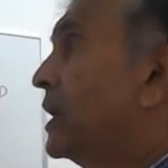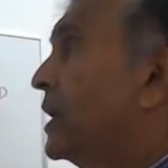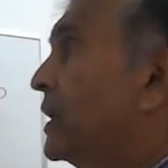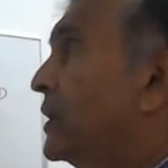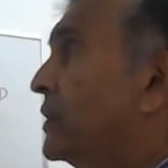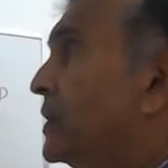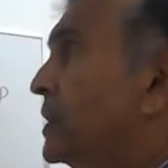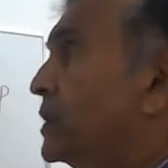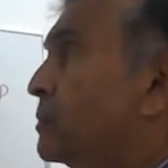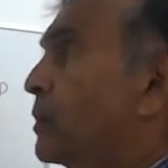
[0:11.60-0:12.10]

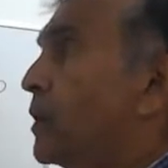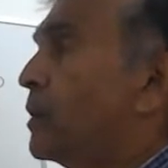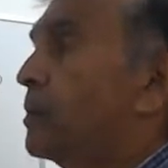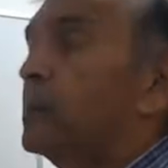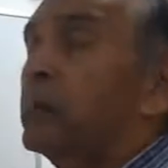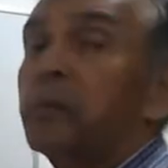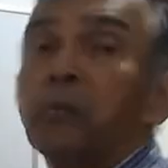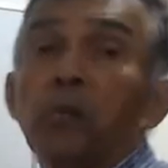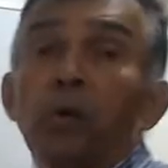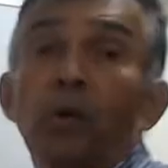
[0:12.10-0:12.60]
This
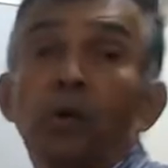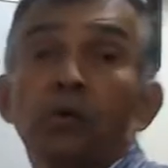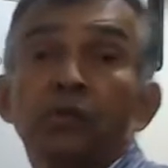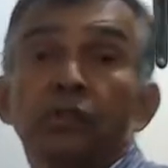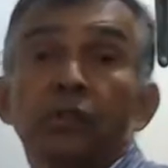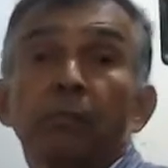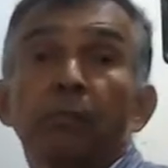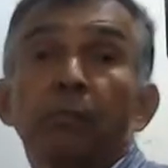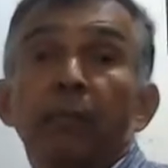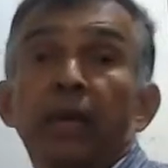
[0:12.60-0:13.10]
problem involves
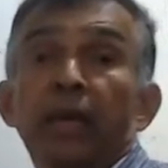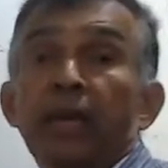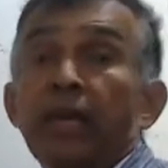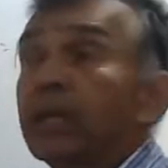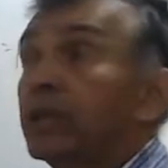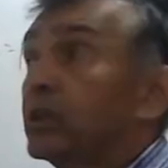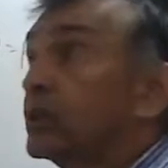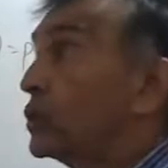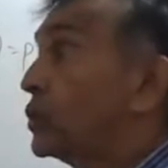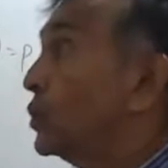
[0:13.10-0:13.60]
the
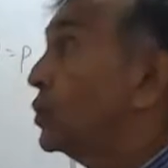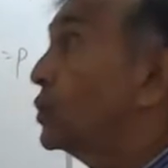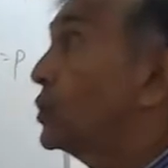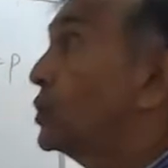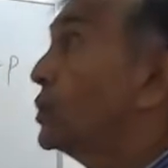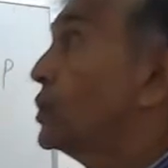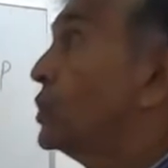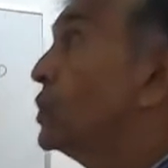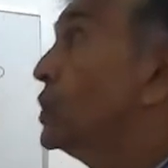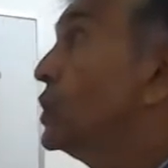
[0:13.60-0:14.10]

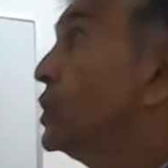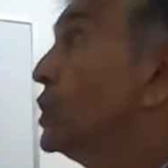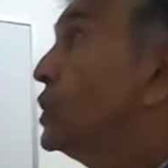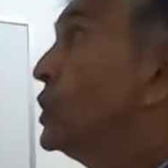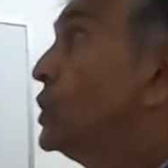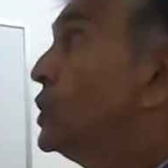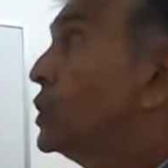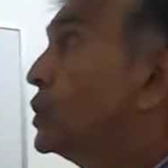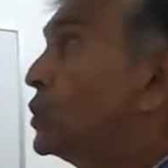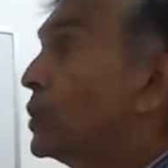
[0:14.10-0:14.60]
May-June
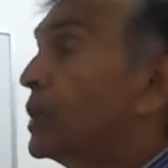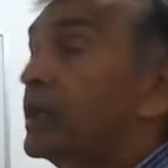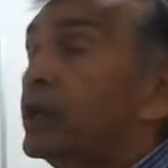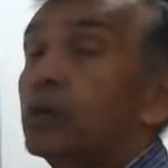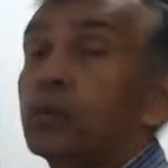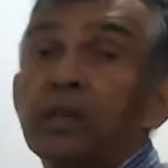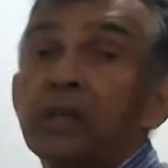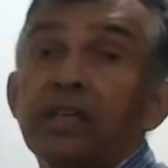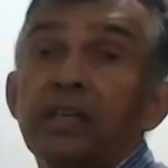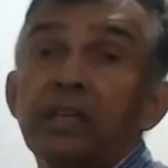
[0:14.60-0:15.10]

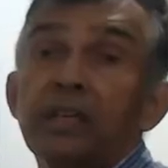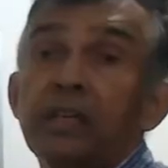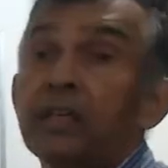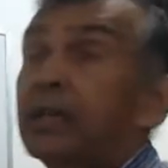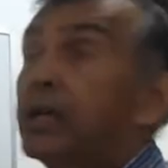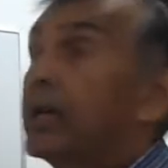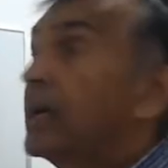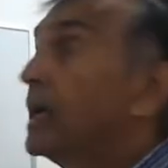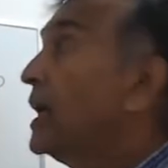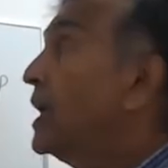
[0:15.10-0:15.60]

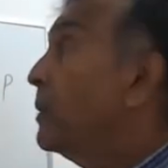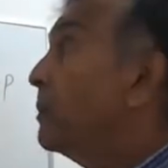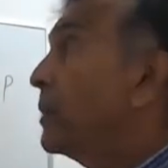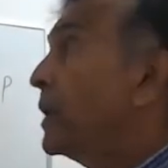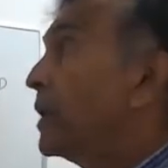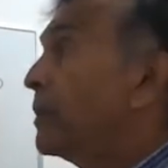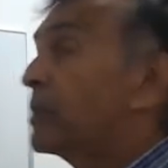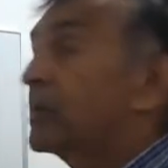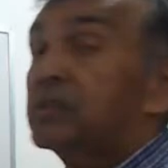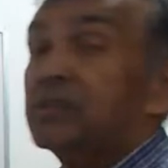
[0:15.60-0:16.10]
2020
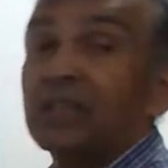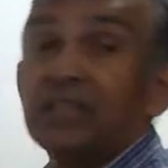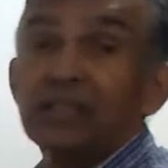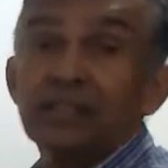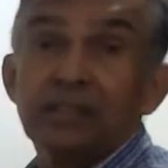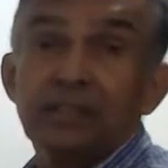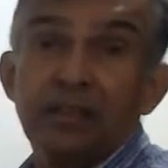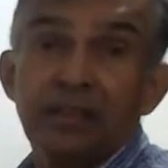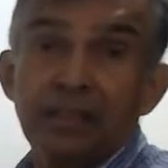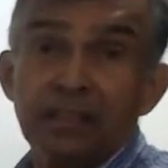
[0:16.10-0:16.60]
paper
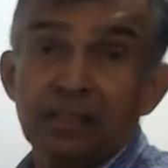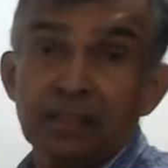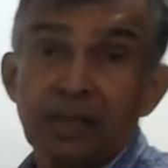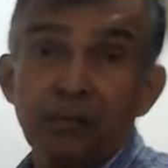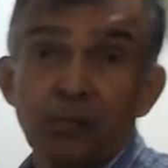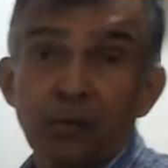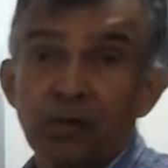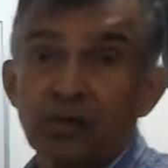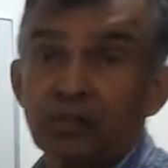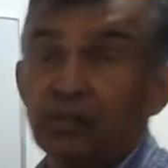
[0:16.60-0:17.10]
6
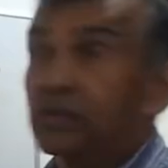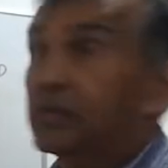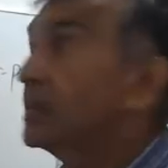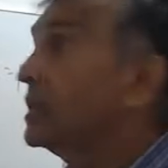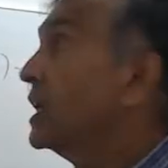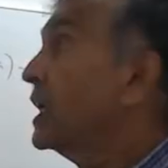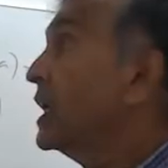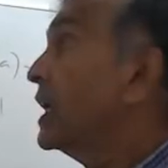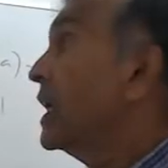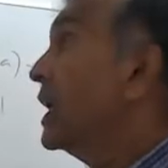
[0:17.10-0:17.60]
exam question.
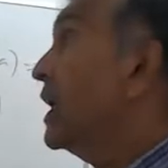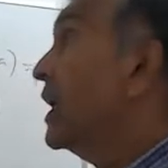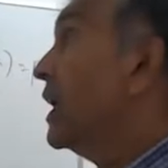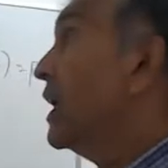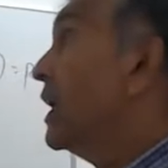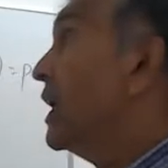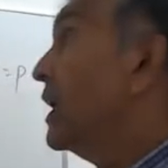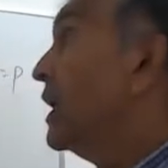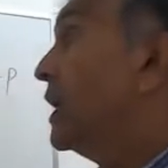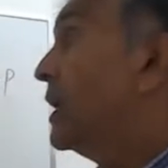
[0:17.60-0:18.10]

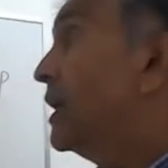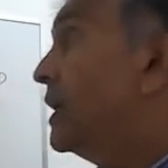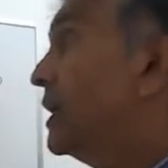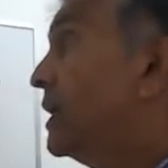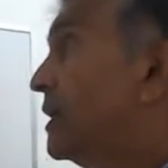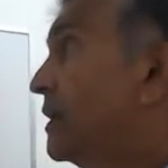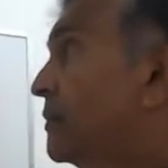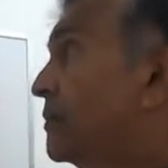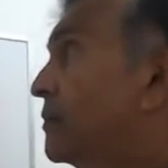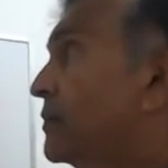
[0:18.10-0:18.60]

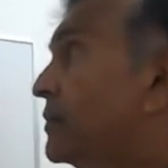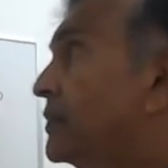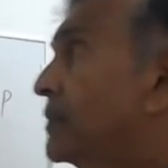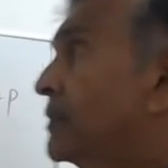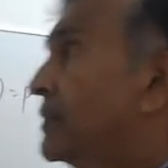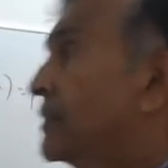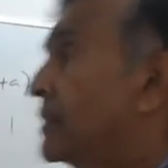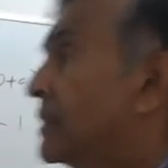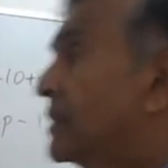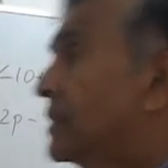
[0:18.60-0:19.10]
The
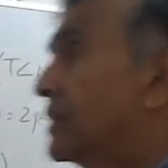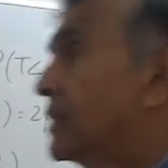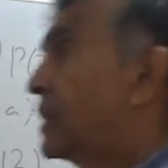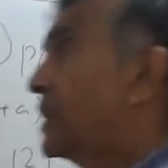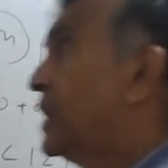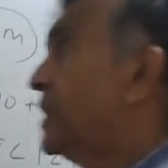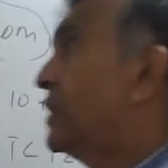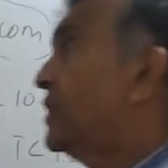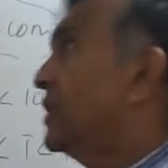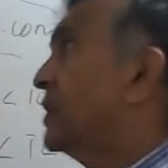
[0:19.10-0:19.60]

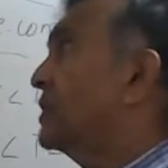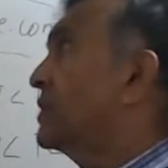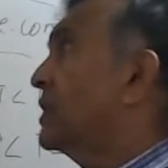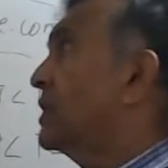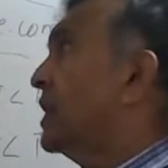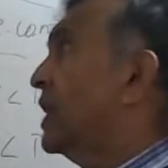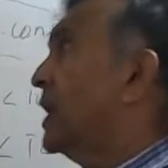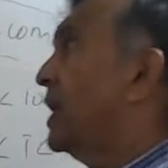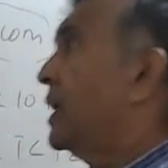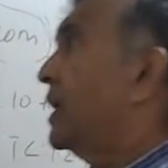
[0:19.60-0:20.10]

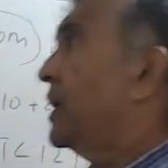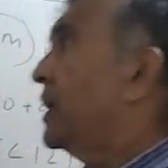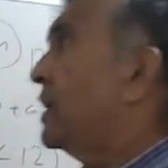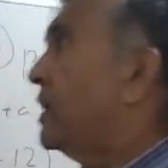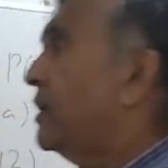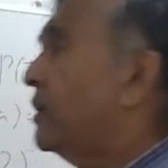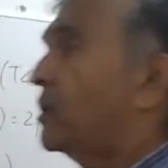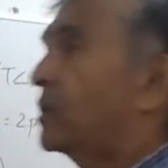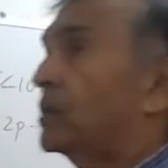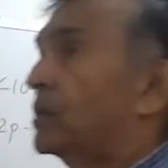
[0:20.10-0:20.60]
details are
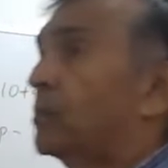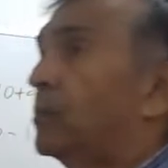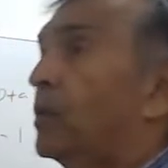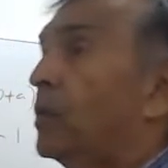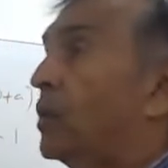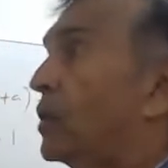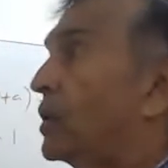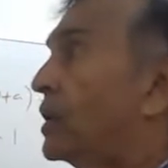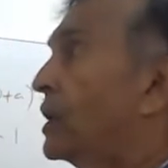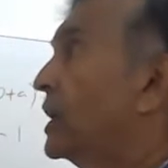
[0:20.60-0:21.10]
here on the
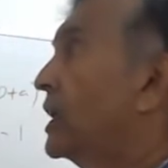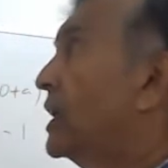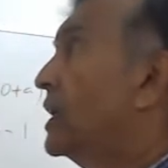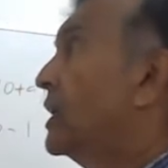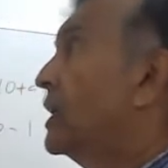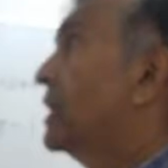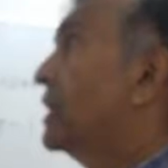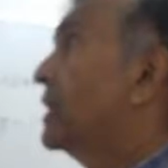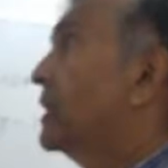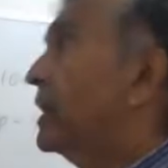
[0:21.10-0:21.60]
board,
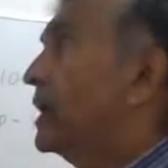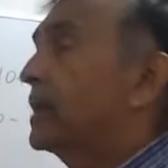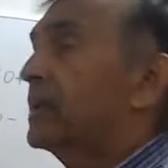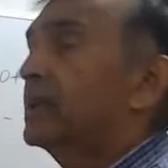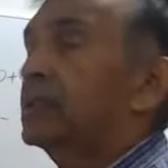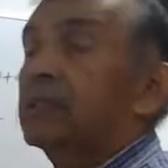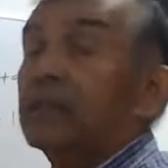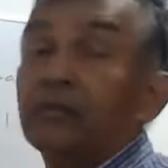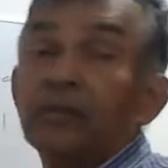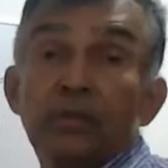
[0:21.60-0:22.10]

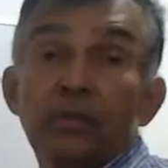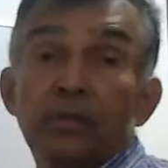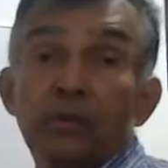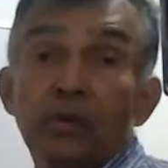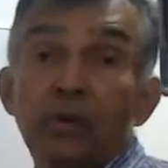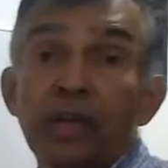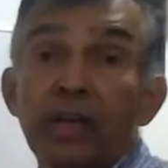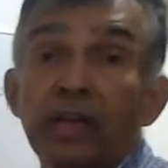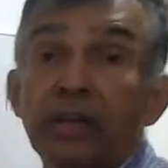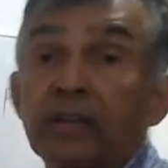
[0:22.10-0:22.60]

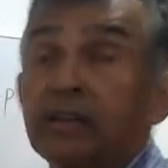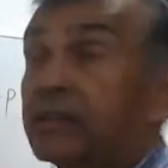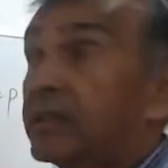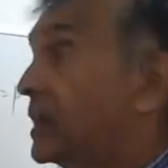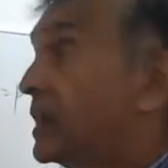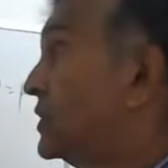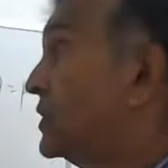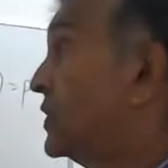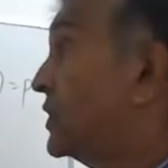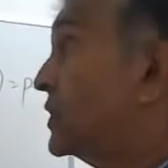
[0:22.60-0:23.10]

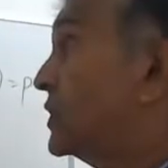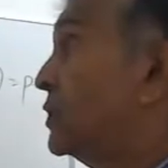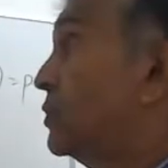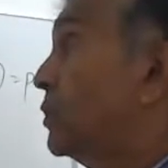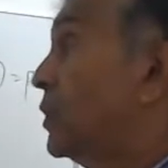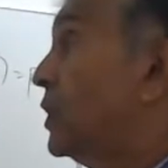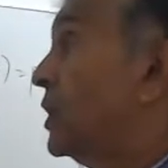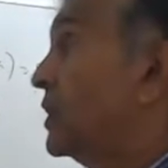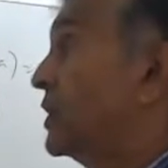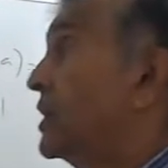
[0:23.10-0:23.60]

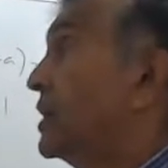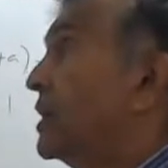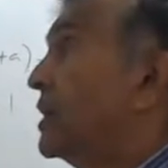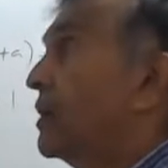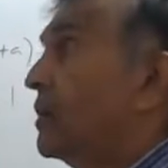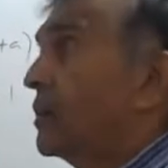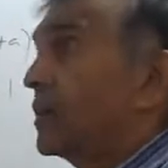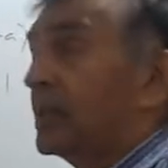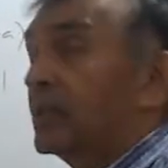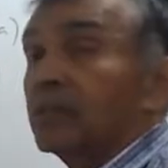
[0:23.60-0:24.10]
9709/61,
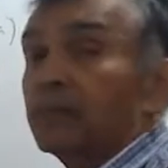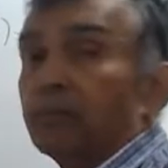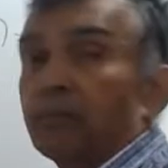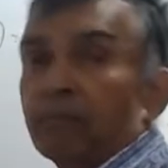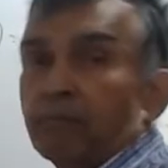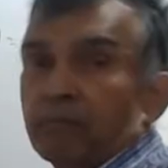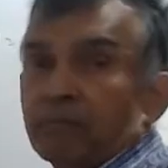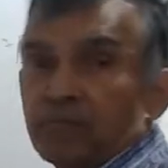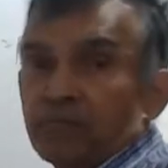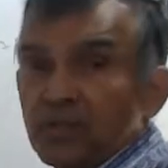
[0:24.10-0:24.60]
or rather
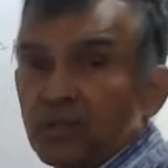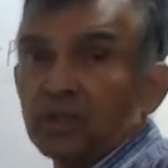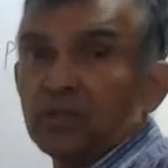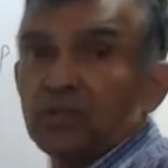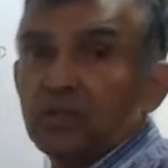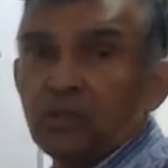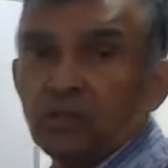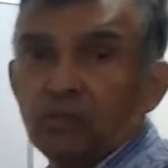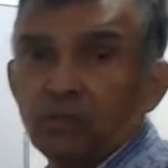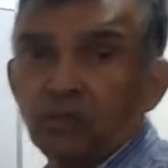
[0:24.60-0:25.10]

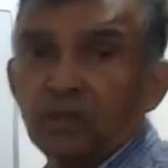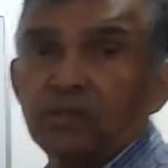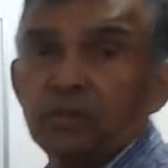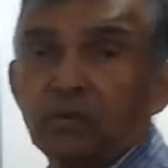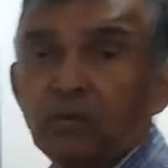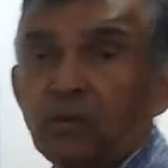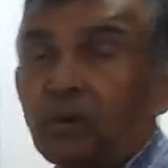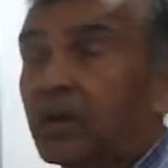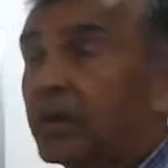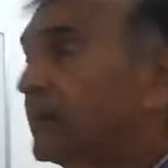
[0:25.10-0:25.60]
6
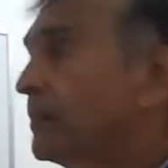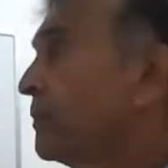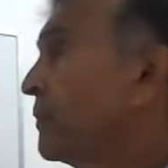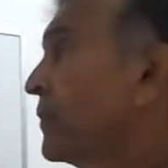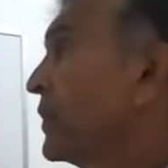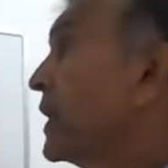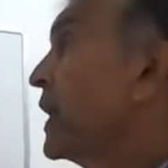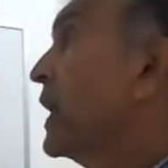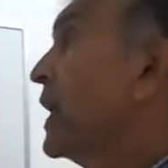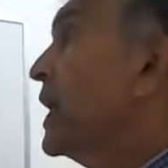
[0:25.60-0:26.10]
version 1.
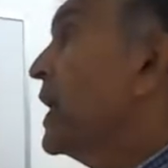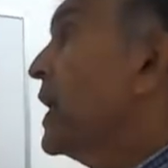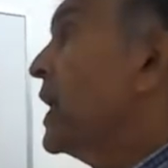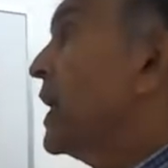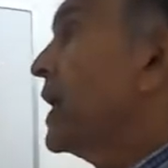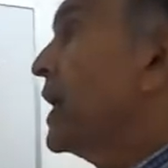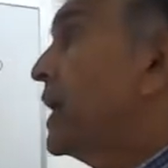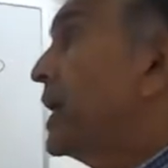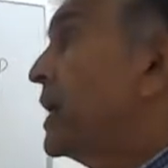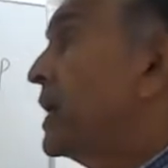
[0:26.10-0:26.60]

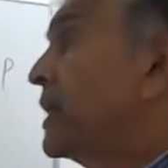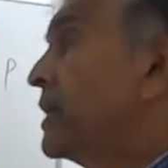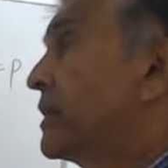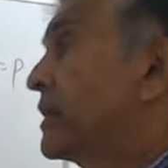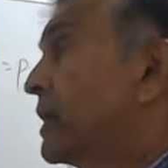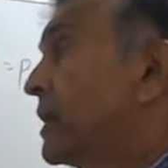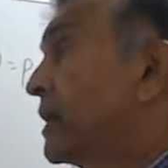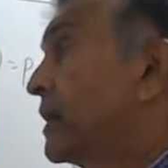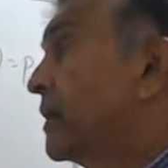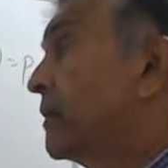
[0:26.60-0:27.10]

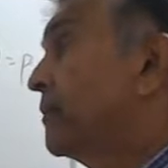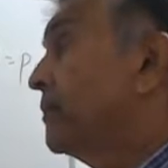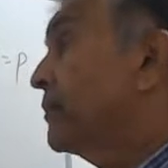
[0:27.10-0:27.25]
And